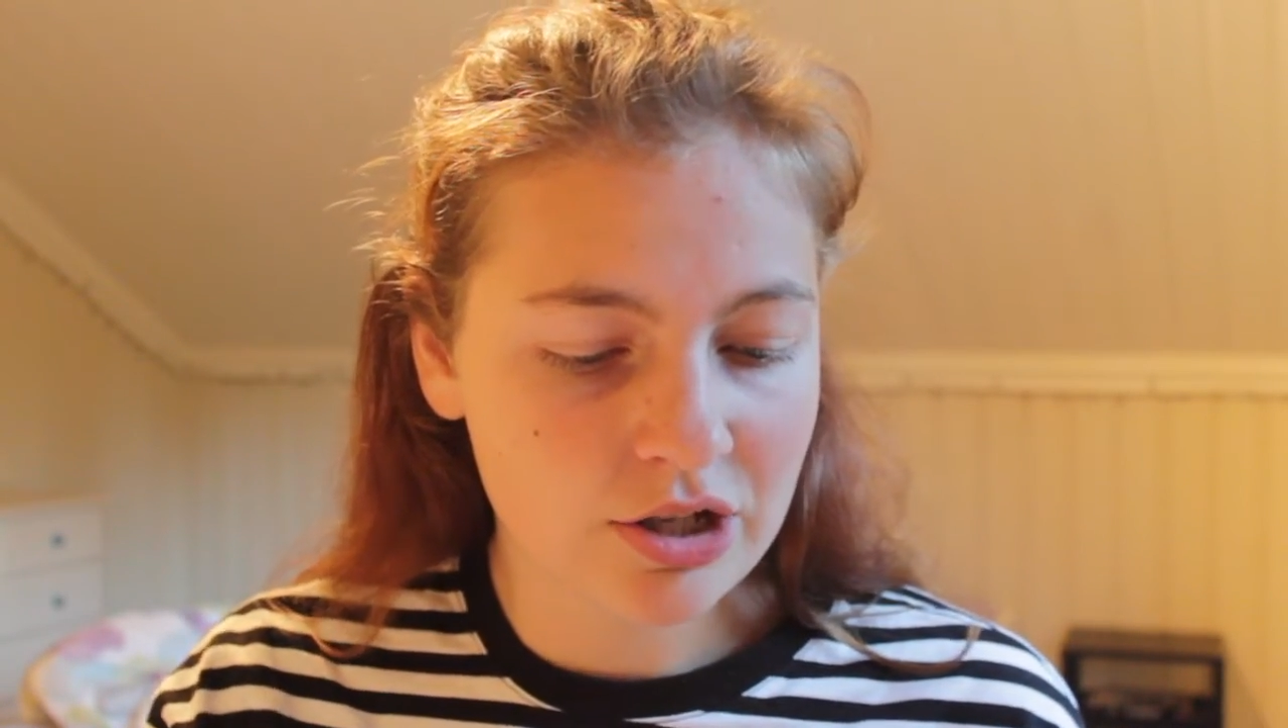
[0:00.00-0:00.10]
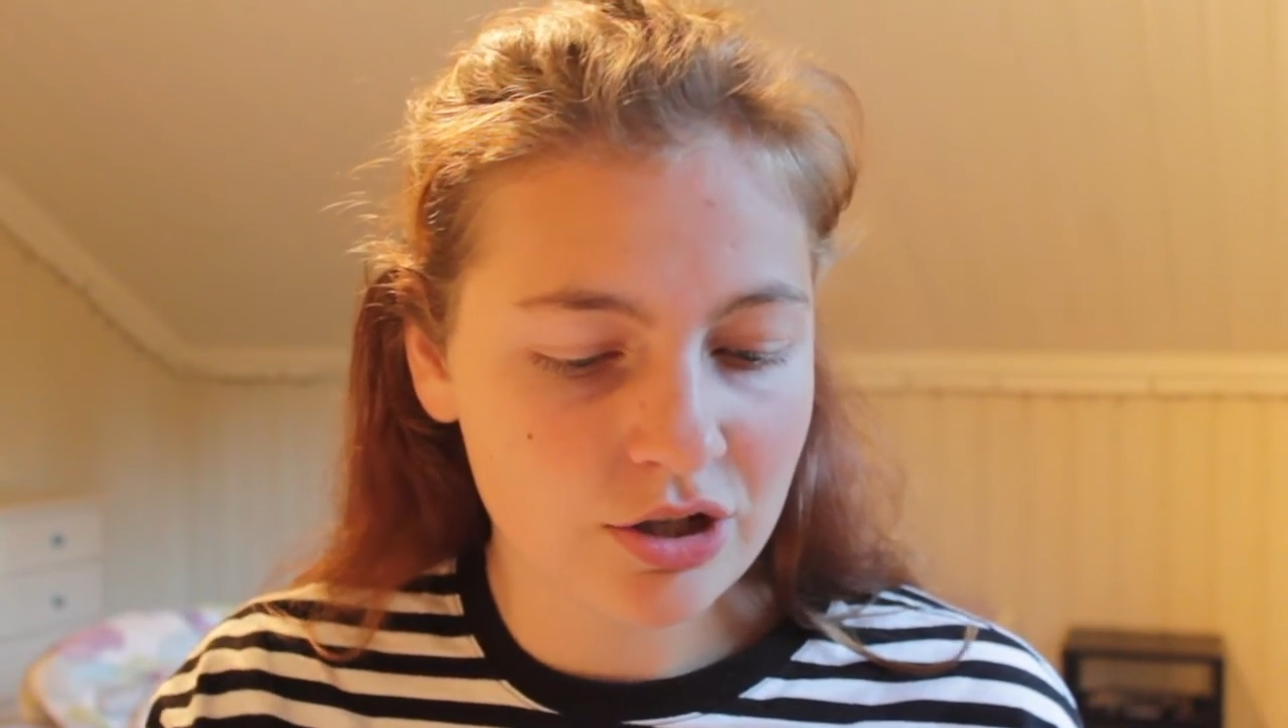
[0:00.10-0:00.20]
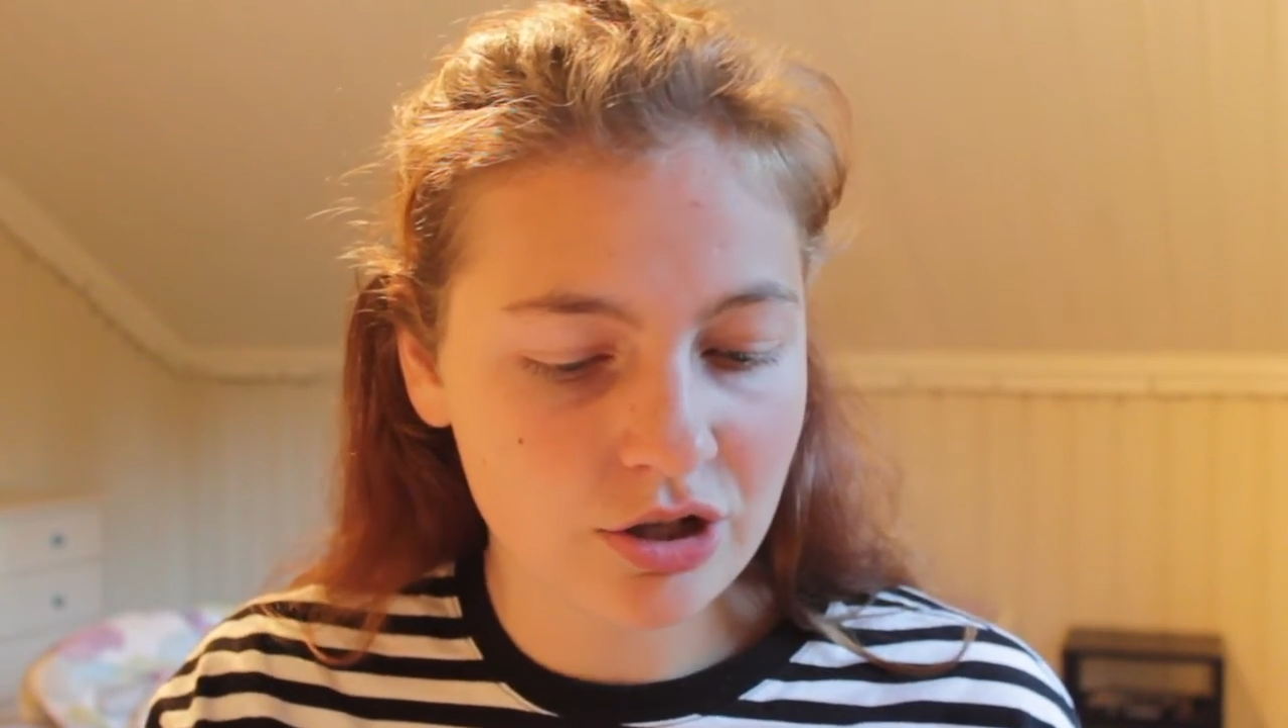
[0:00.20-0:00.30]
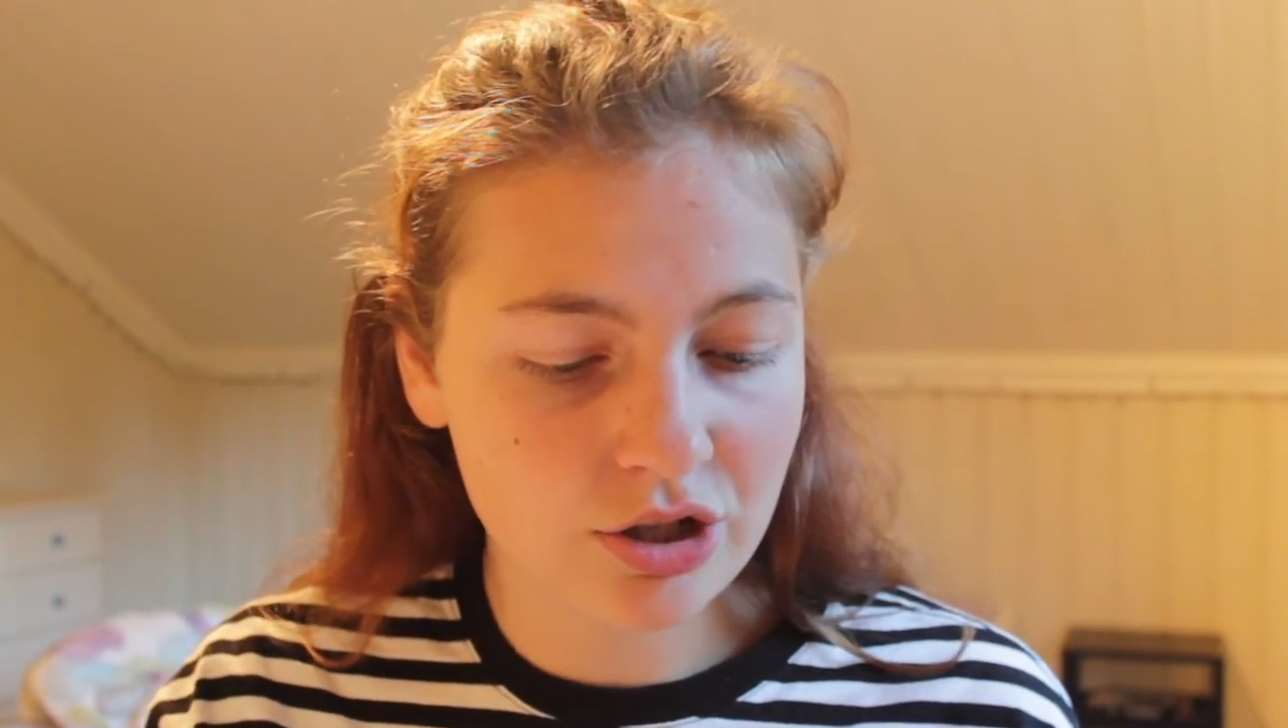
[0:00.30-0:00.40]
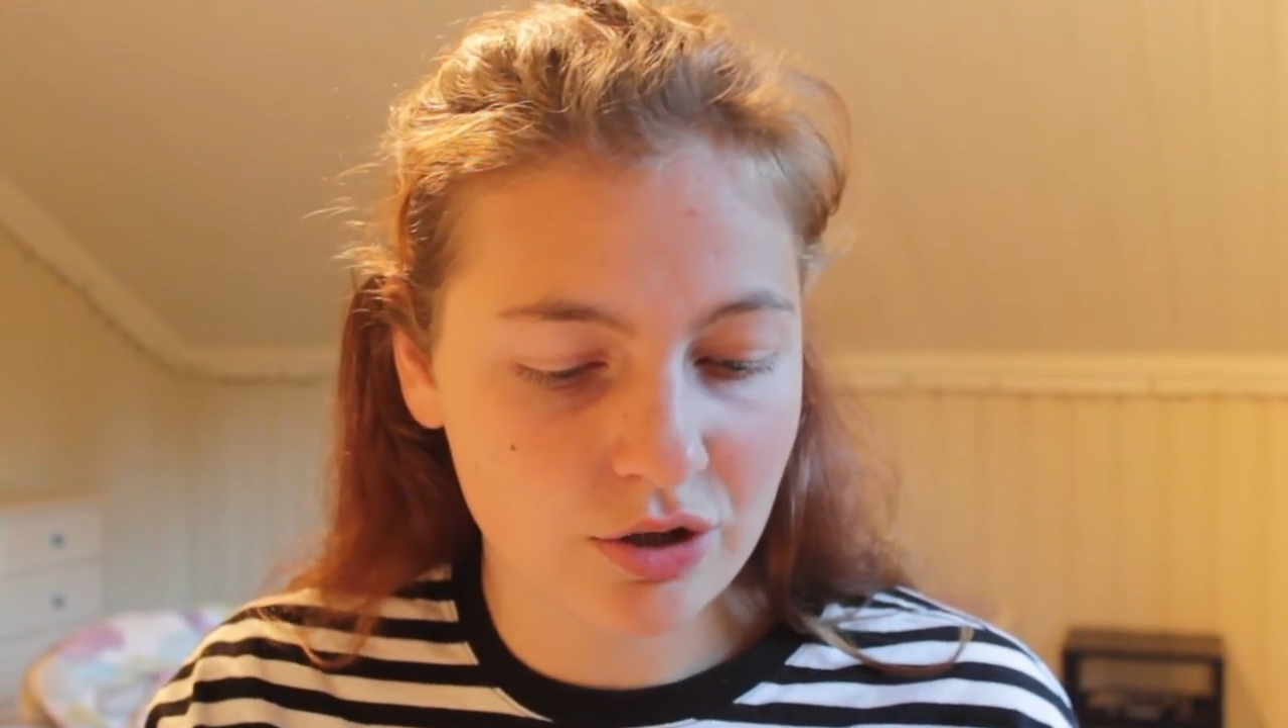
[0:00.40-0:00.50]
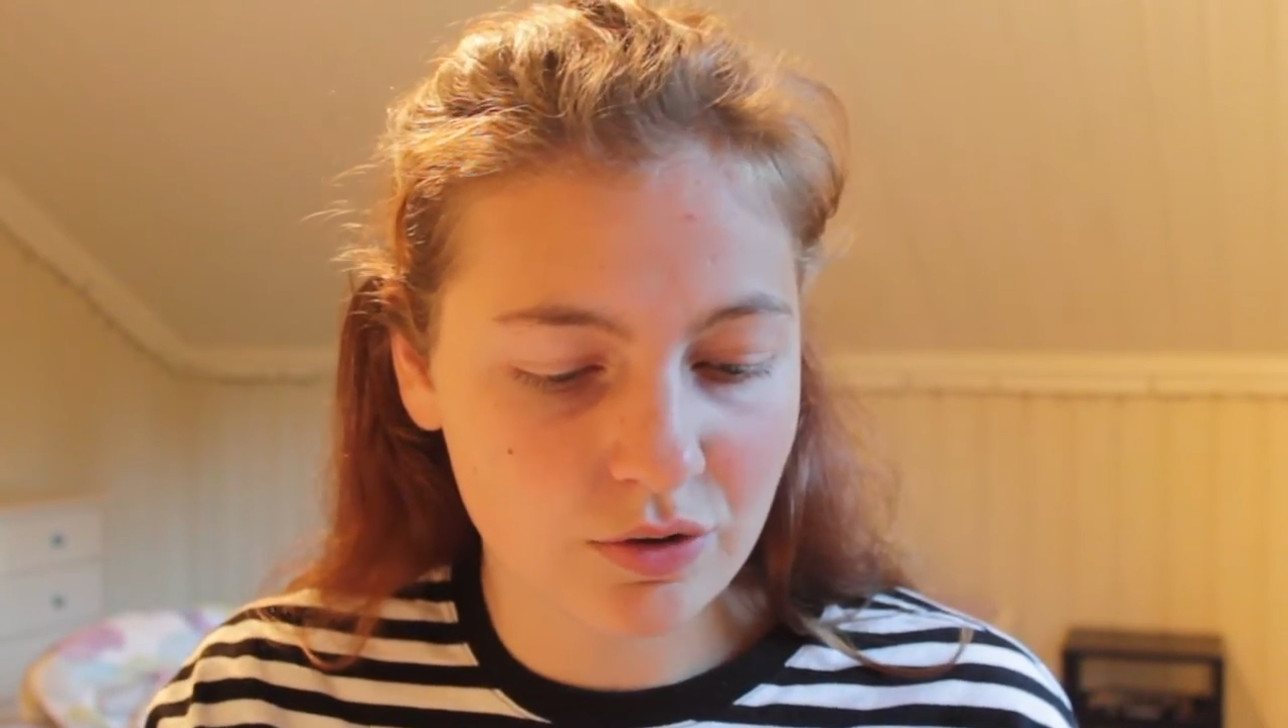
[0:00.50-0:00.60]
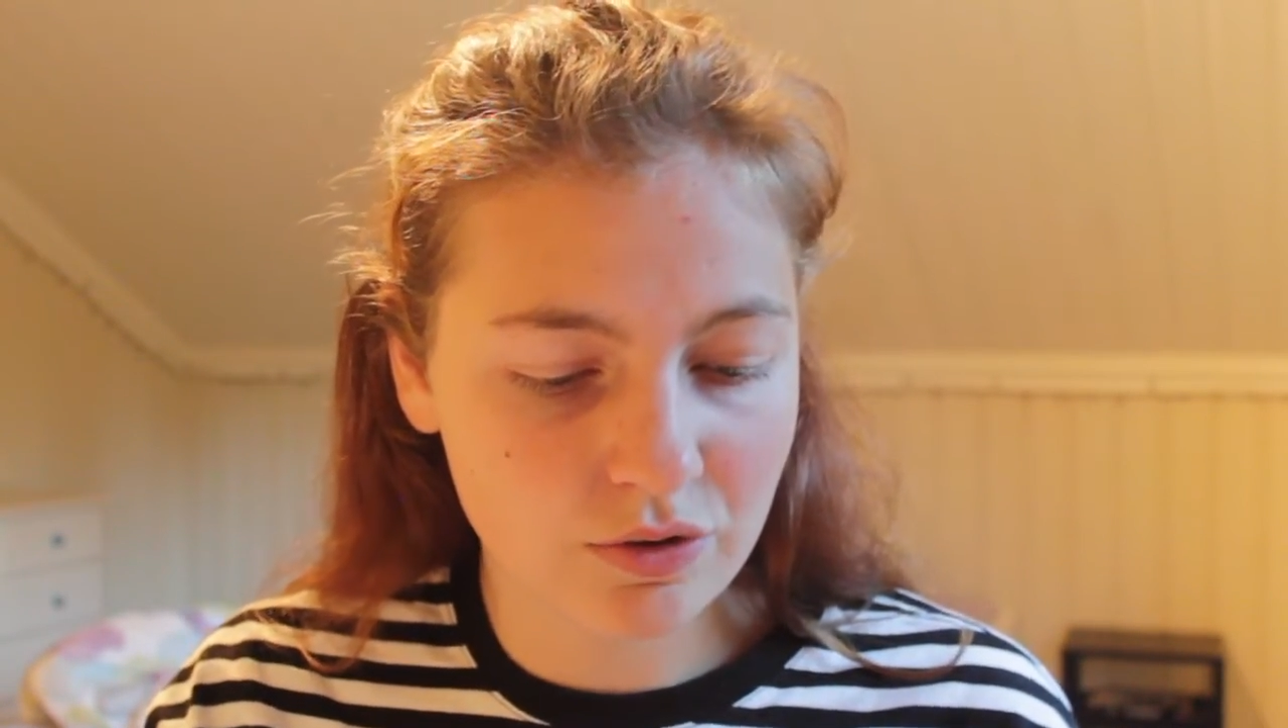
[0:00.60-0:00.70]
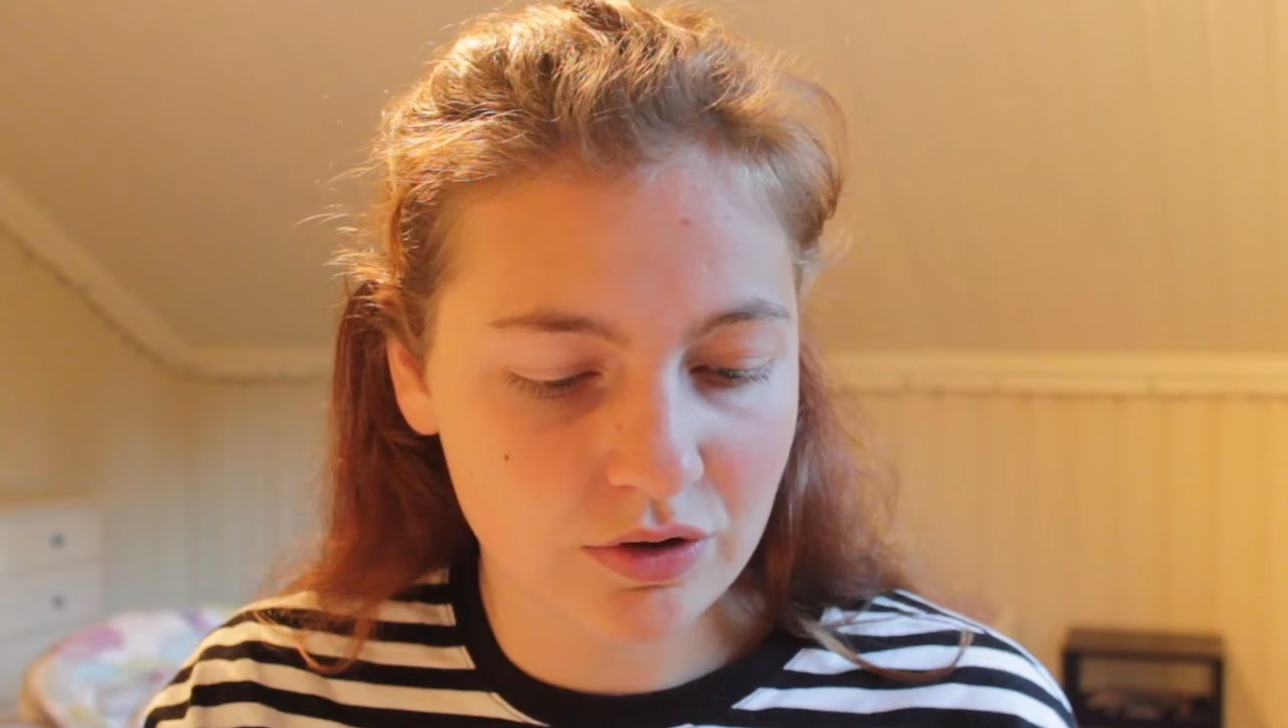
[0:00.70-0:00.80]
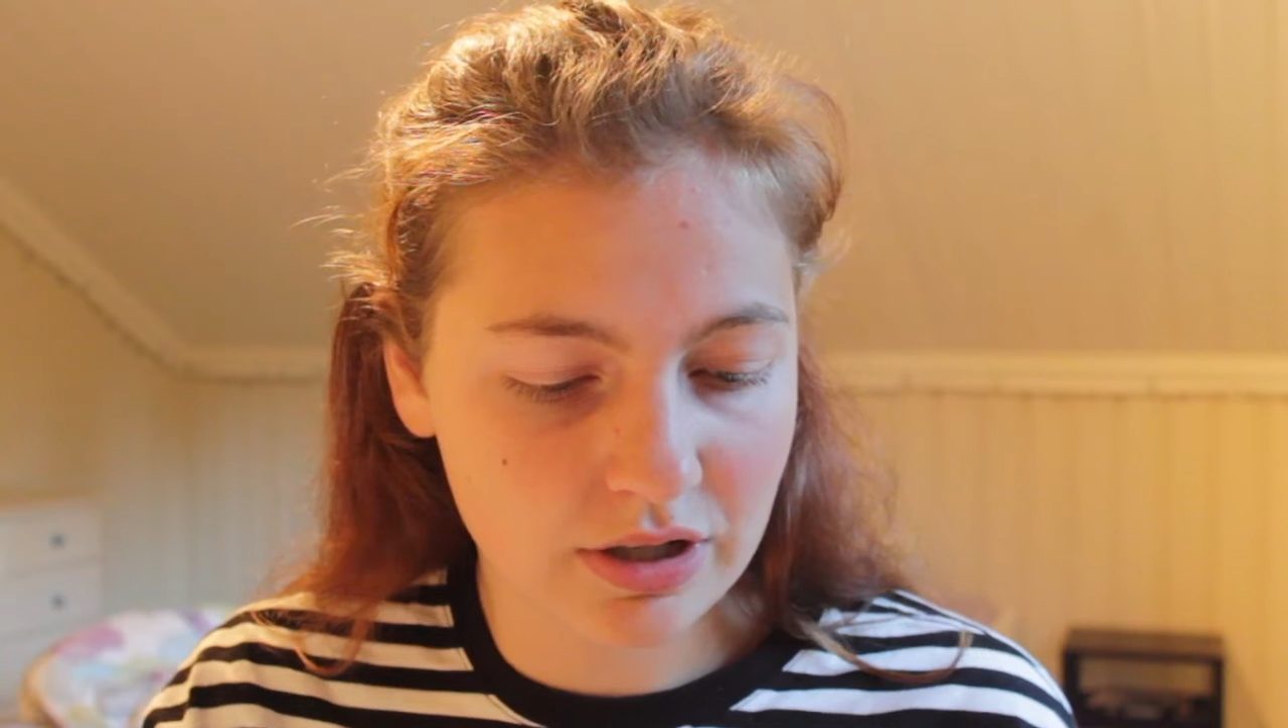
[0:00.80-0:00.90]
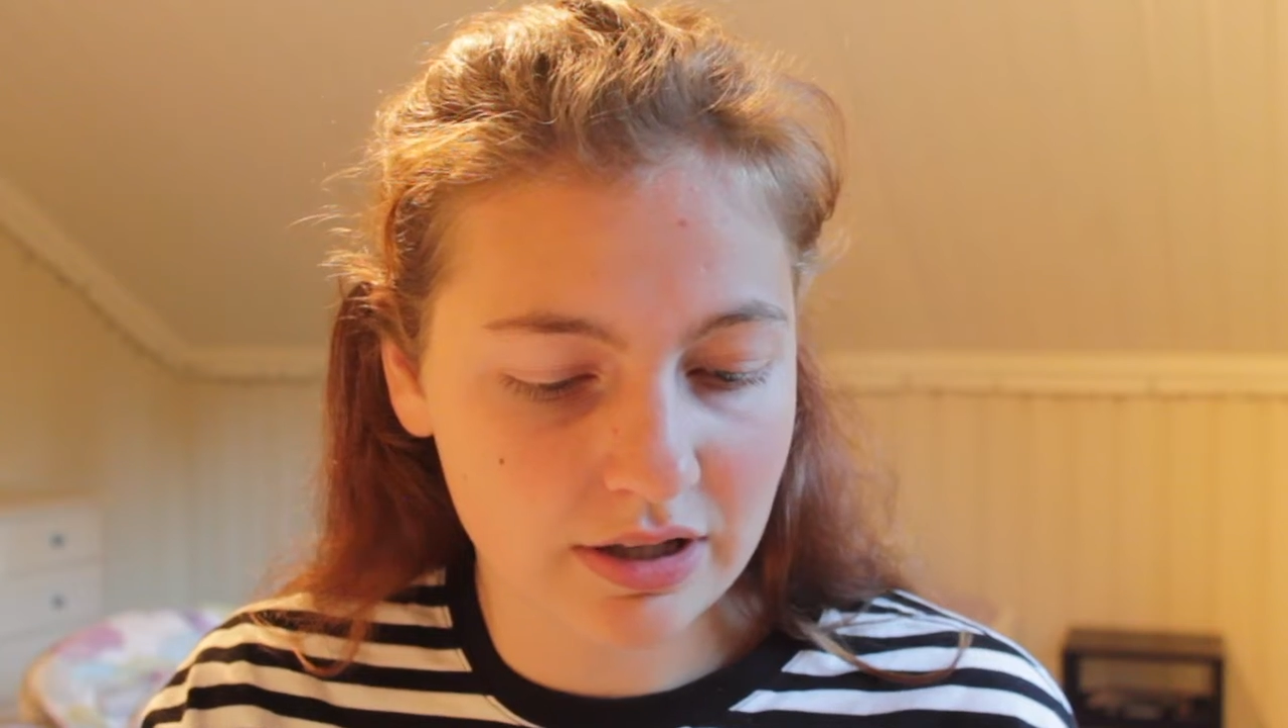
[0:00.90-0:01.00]
to
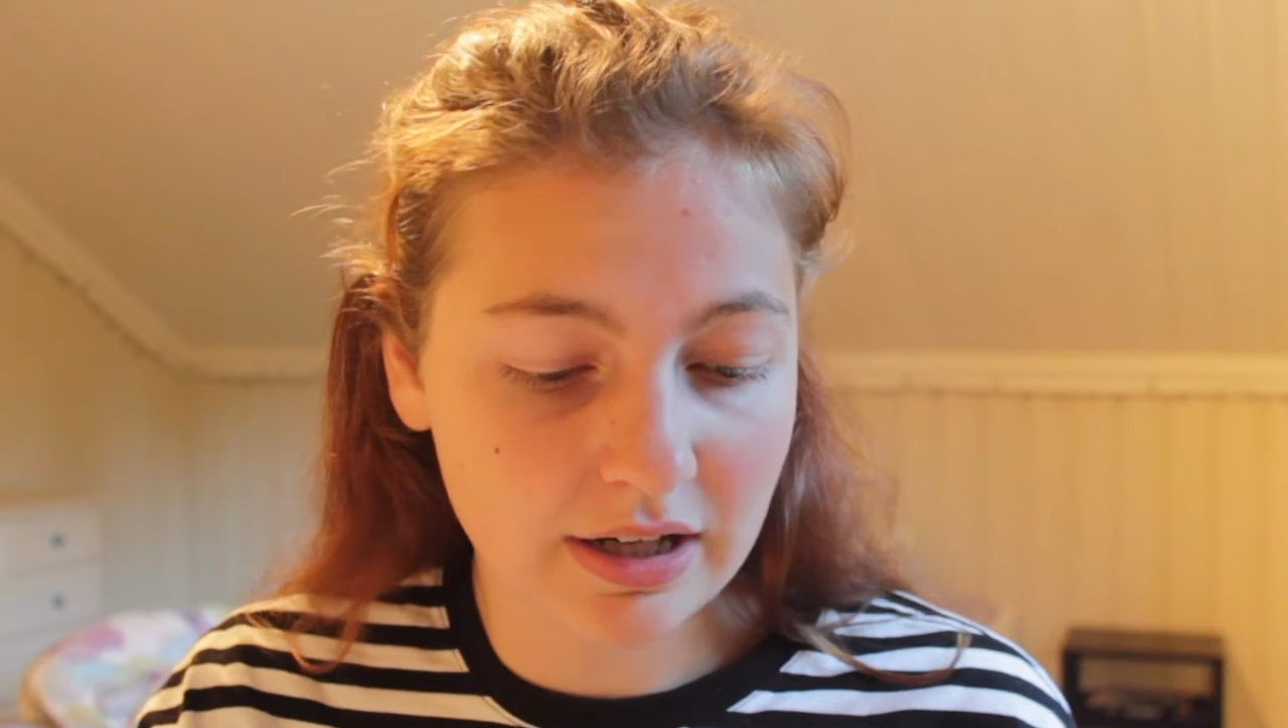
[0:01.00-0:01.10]
use